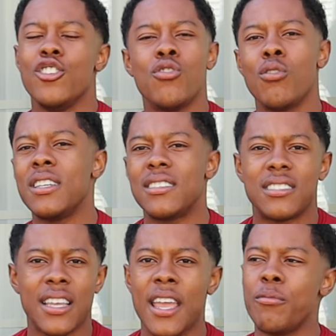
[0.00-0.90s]
you're gonna get the
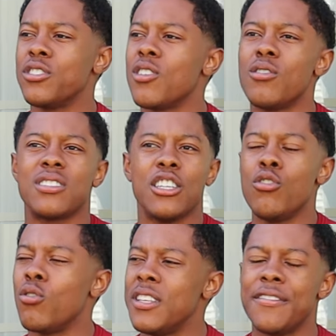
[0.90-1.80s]
same results and you're
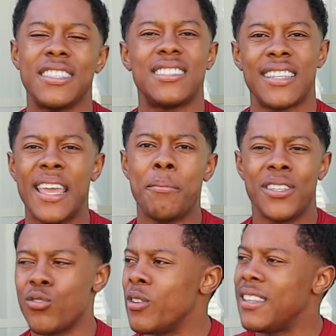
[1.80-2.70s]
gonna live in the same
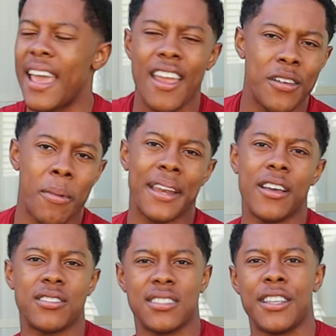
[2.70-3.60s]
misery that everybody
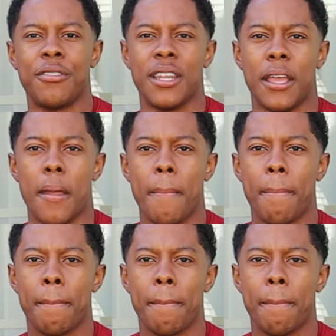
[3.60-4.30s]
else is living in.